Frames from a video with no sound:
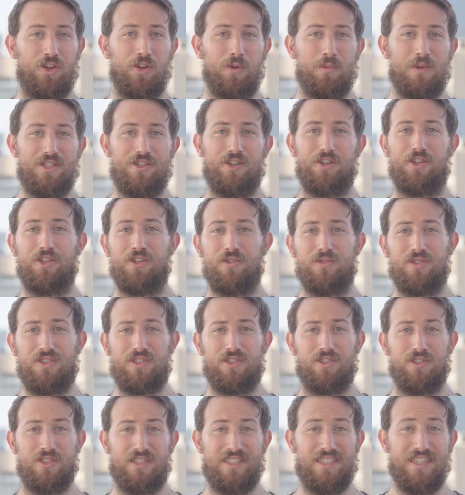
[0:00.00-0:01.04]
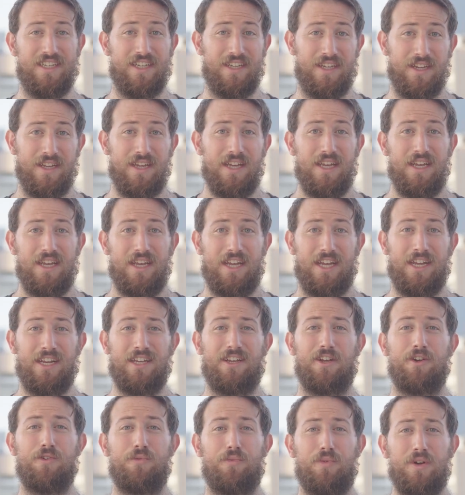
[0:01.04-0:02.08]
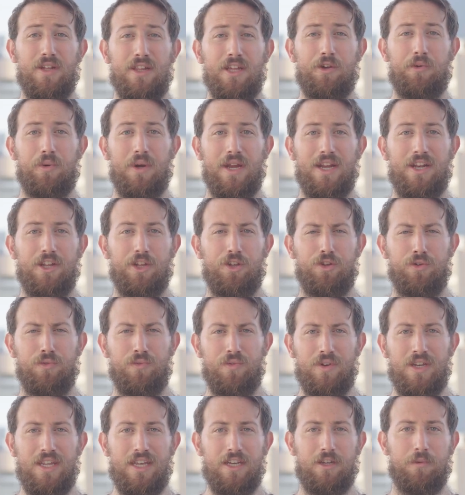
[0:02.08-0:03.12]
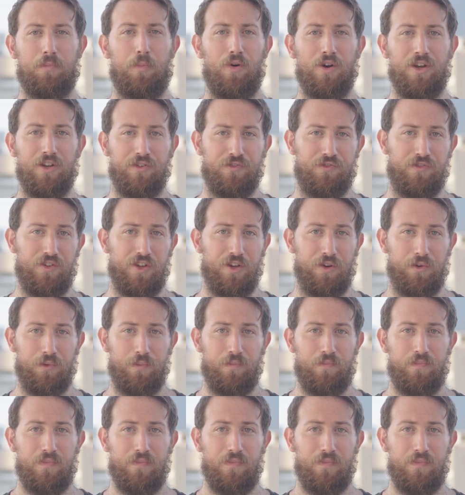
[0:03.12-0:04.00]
humans are used to seeing, and it can really create a unique point of view.